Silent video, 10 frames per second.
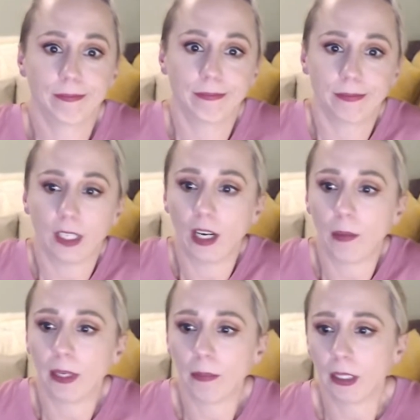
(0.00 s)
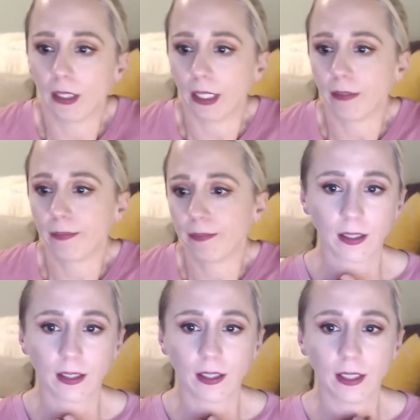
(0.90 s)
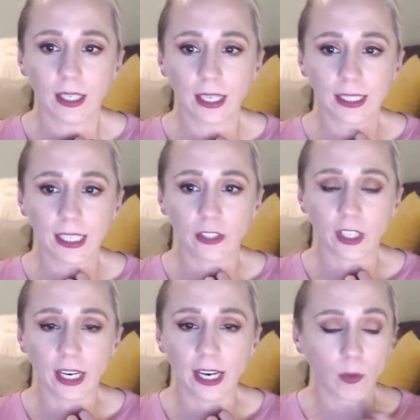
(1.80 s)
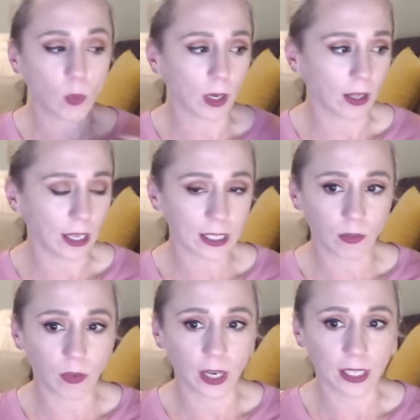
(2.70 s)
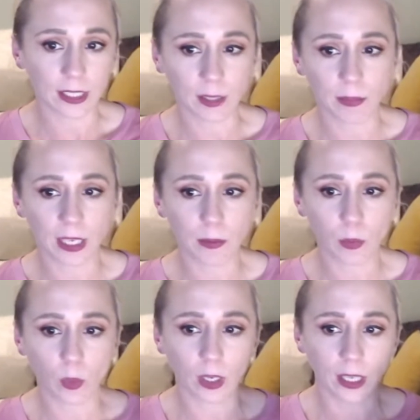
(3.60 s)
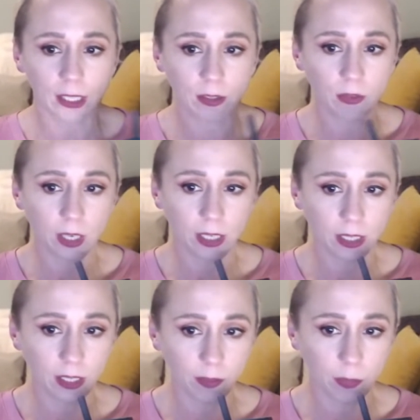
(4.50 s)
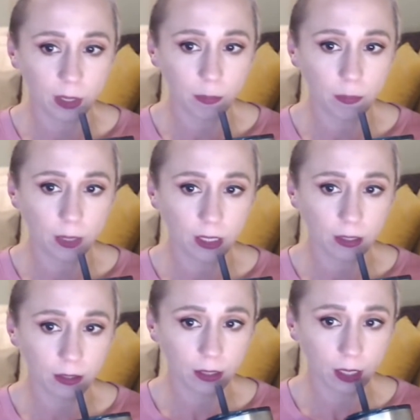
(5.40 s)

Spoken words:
Call me a bully. Yeah, Sandra, I had one glass of wine, and sometimes one glass of wine can give me a buzz.